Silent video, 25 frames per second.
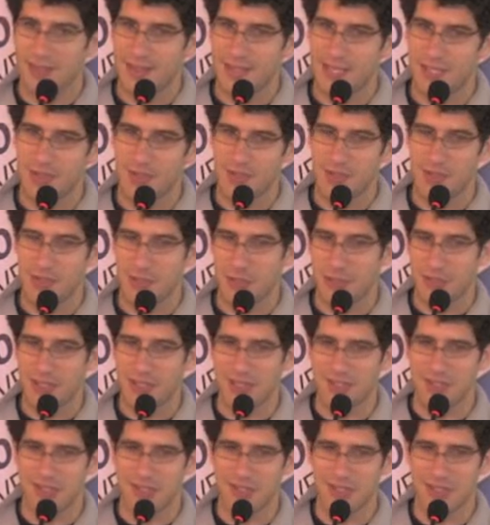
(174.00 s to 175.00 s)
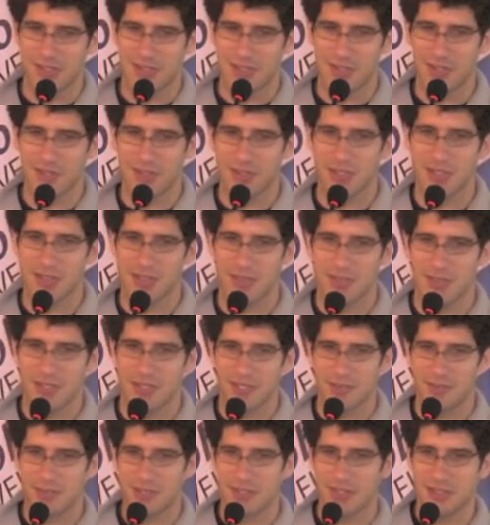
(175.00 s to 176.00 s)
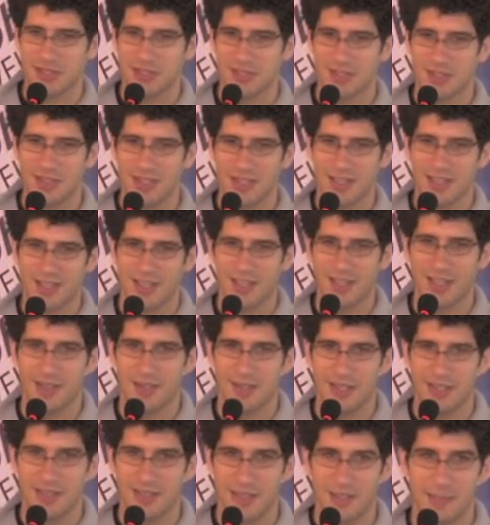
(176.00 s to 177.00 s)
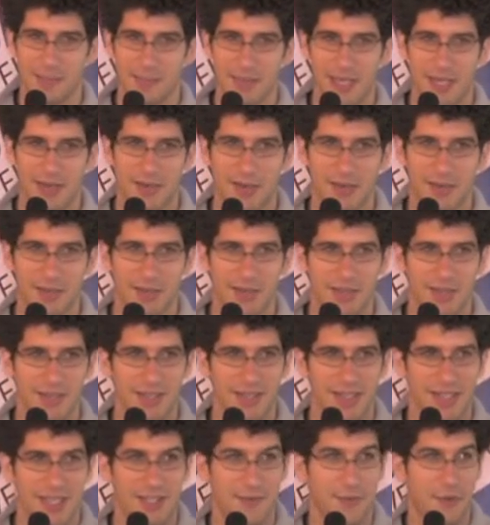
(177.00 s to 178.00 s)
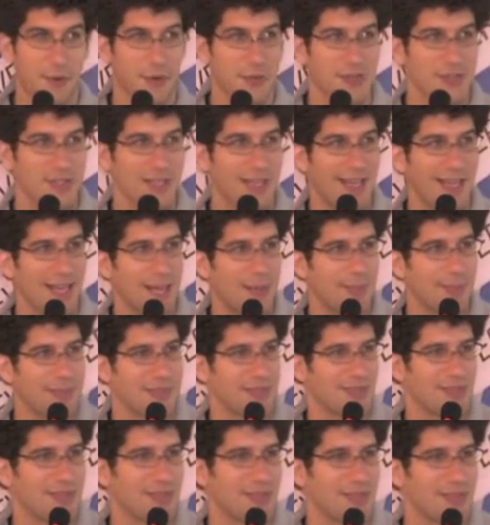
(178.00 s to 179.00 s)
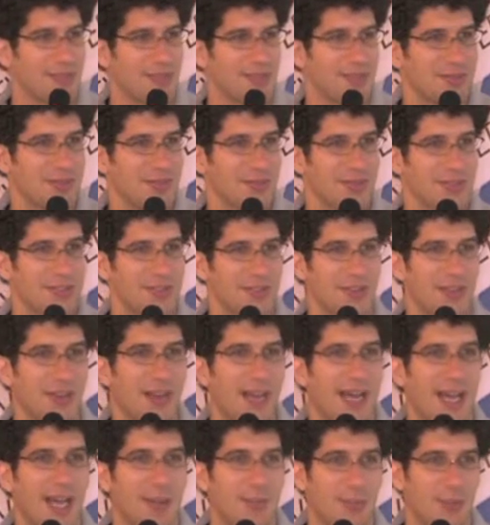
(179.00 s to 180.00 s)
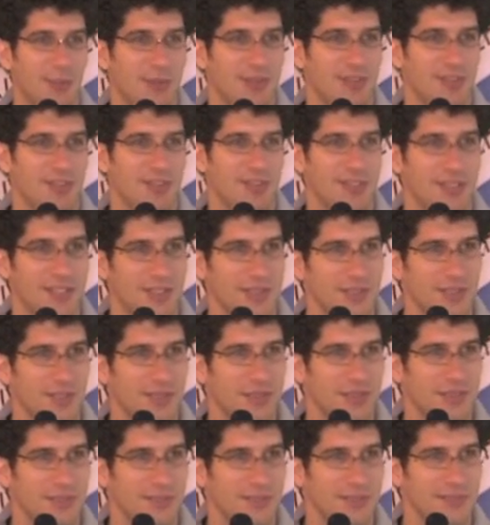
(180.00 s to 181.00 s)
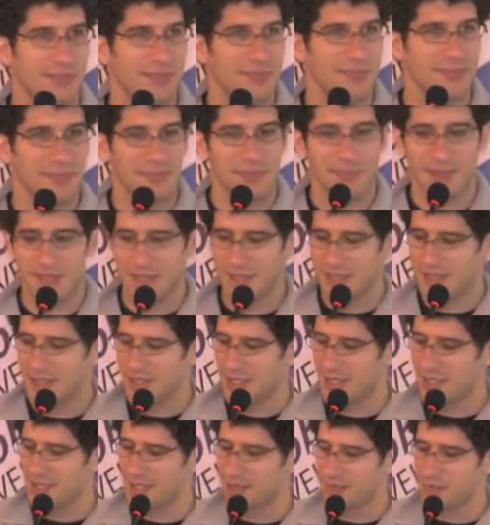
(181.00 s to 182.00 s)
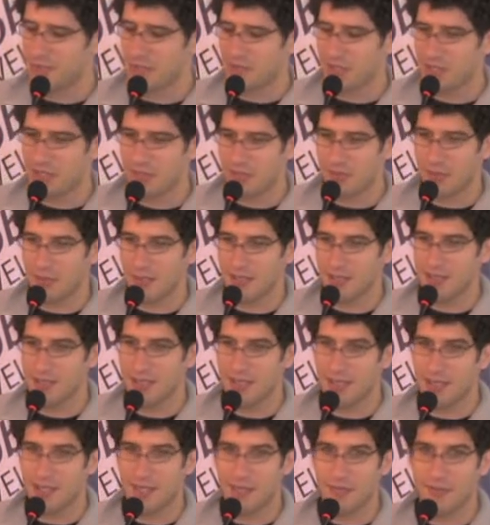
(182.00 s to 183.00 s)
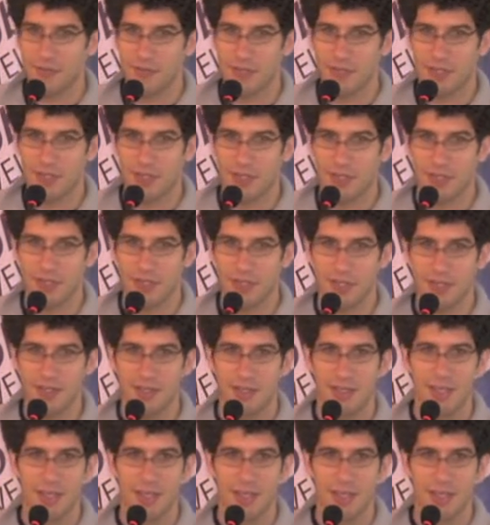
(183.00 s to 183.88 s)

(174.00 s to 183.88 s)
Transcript: actually the terminology is a little interesting because it's inbound as far as the app is concerned. So this is your app receiving a call. So these are things like conference calling,